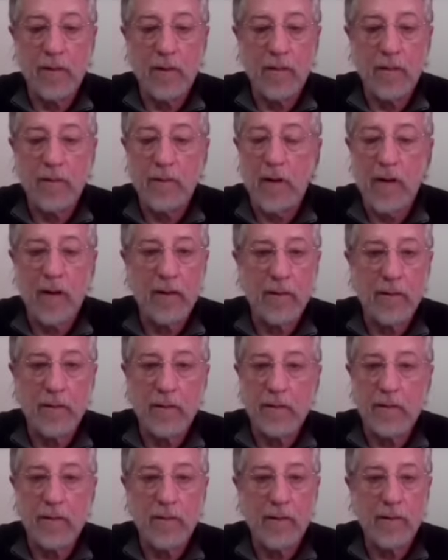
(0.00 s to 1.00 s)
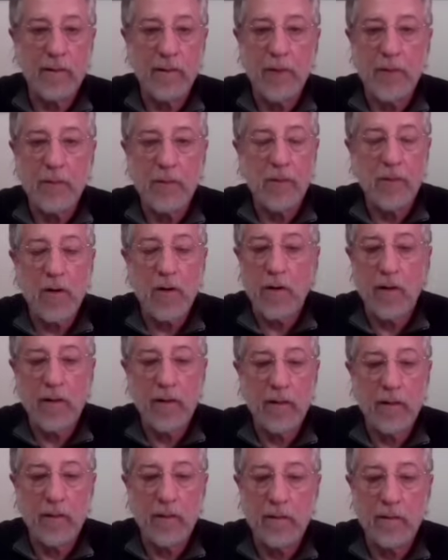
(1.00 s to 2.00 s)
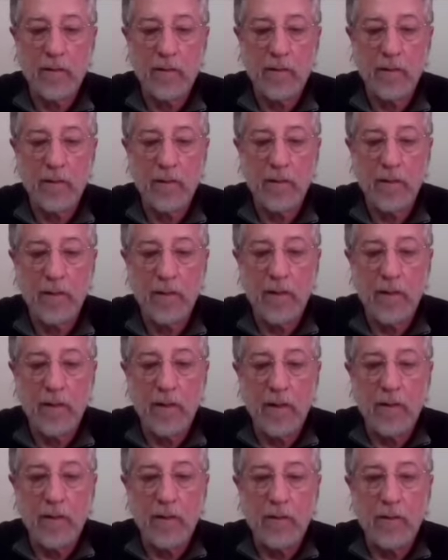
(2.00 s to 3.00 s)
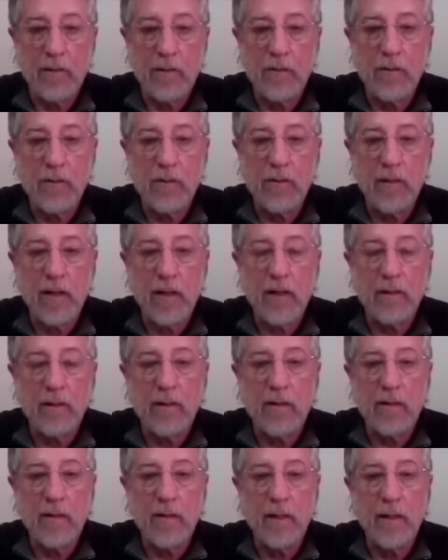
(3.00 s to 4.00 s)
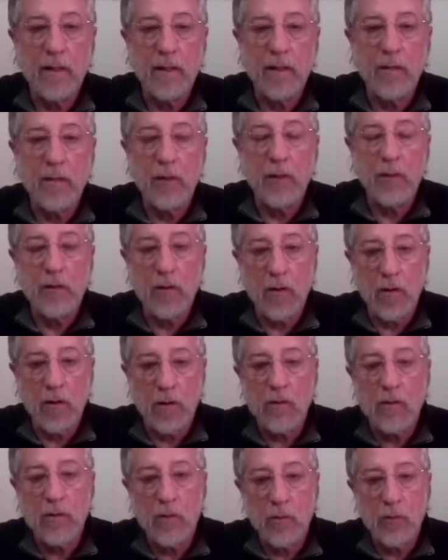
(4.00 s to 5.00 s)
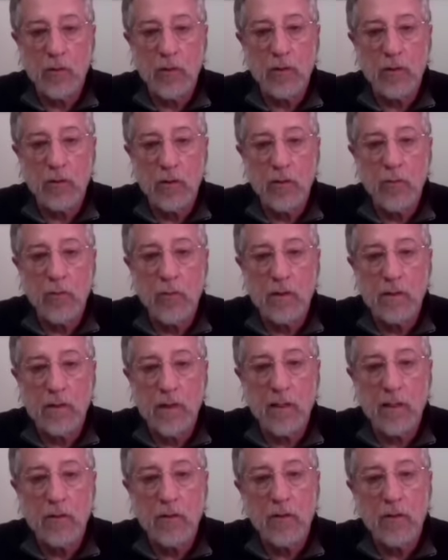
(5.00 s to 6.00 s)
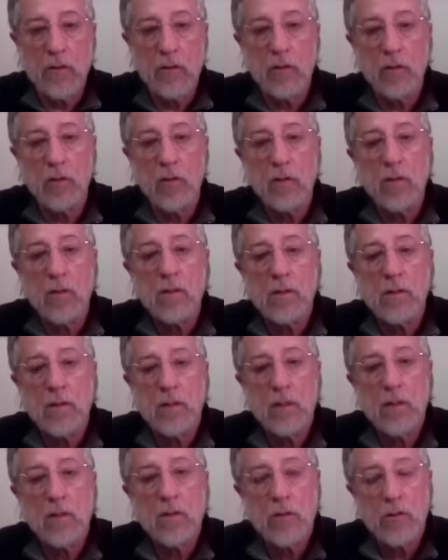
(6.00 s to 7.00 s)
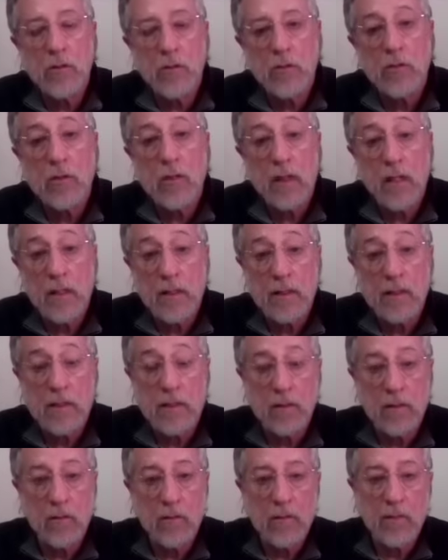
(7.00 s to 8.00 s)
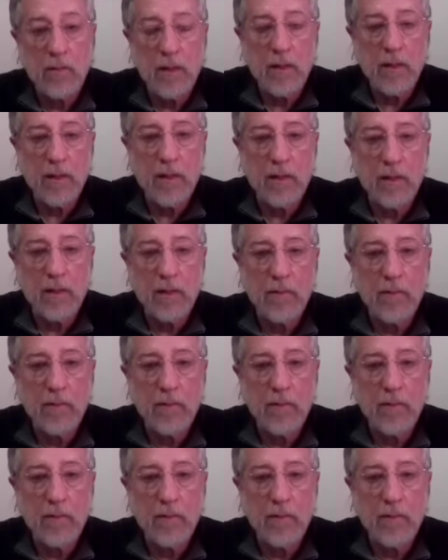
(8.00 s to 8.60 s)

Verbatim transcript: They're not. I mean, I'm sorry. They're just not. And but there are some really good ones out there. So you can see search how to still the mind.